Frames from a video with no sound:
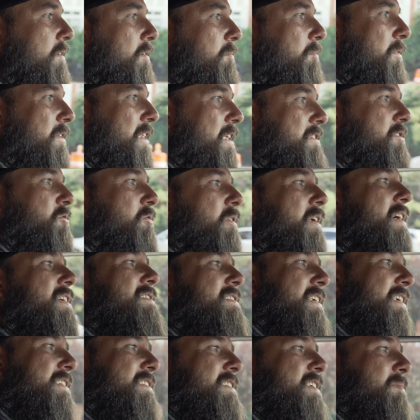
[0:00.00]
but that's
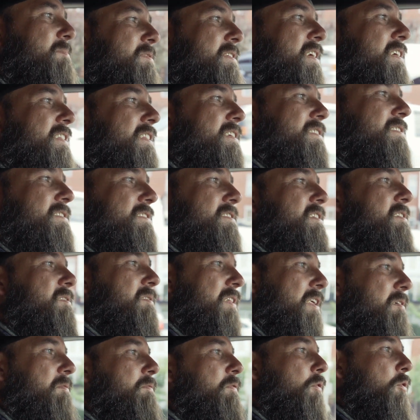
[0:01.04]
crazy. It seems like this is
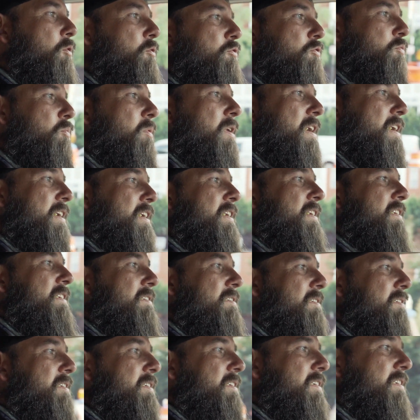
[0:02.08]
a Volkswagen
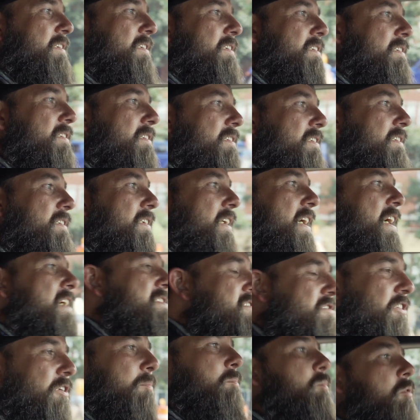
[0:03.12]

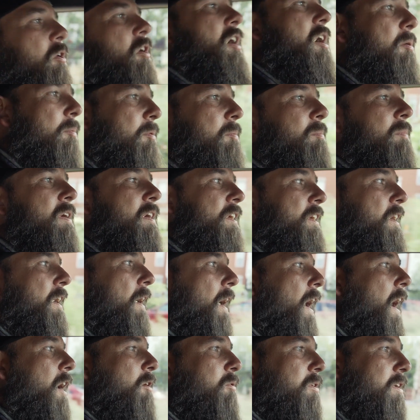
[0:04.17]
engine problem. Like,
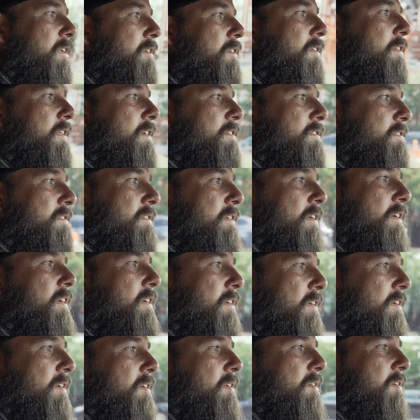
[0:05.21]
how could
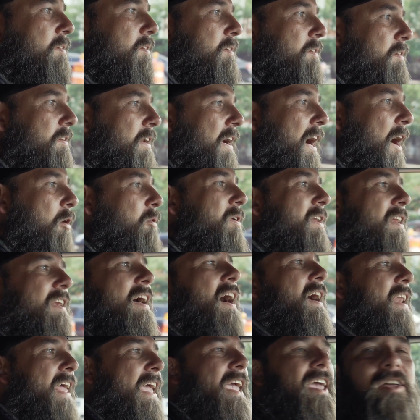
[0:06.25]
it
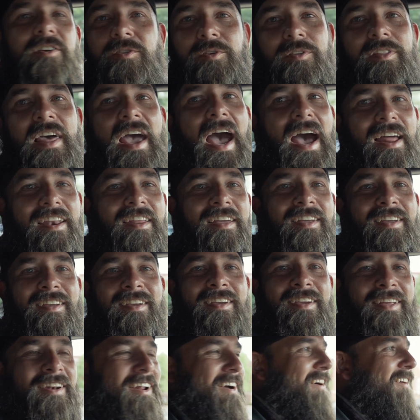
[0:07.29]
not handle that?
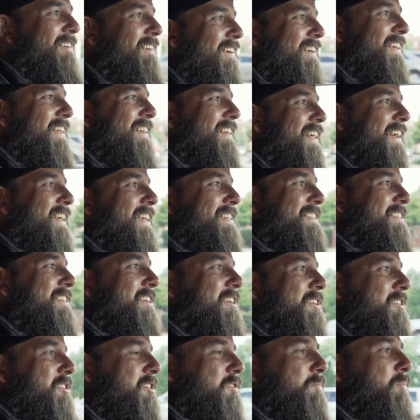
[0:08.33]
You know, like,
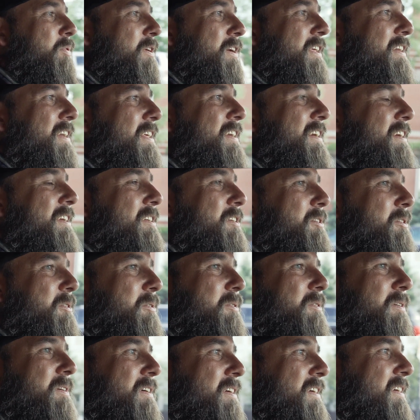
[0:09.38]
you're just putting in an
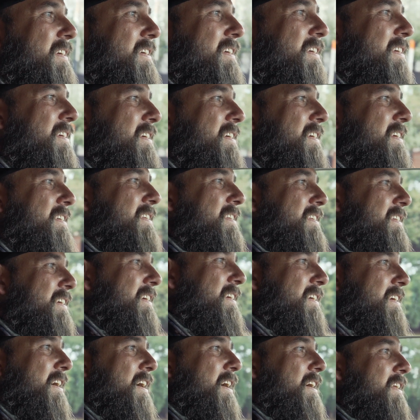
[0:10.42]

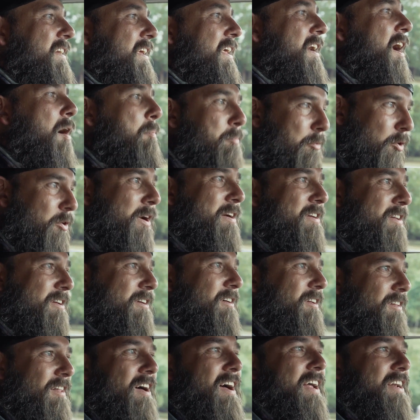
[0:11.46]
upgraded
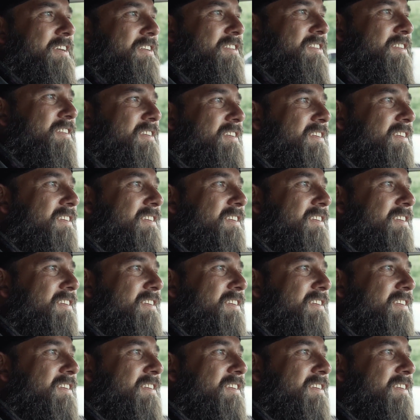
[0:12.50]
clutch,